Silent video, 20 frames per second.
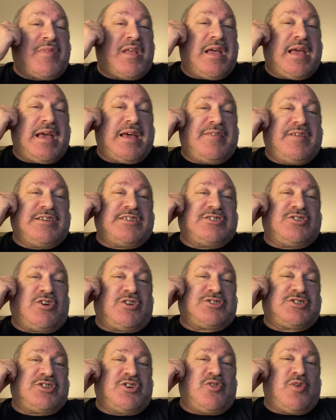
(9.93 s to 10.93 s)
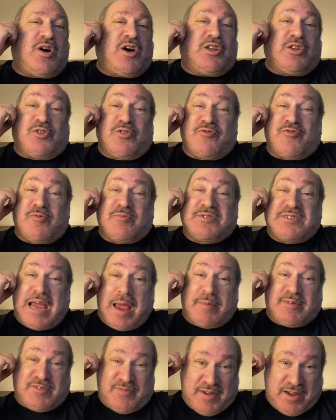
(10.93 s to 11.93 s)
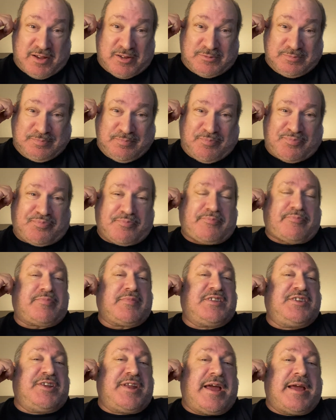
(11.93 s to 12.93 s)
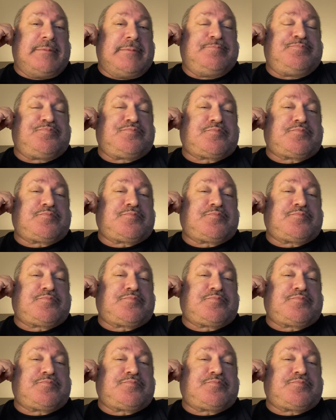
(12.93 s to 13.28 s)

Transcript: And this is also uh, Learn from Sam's Fail today.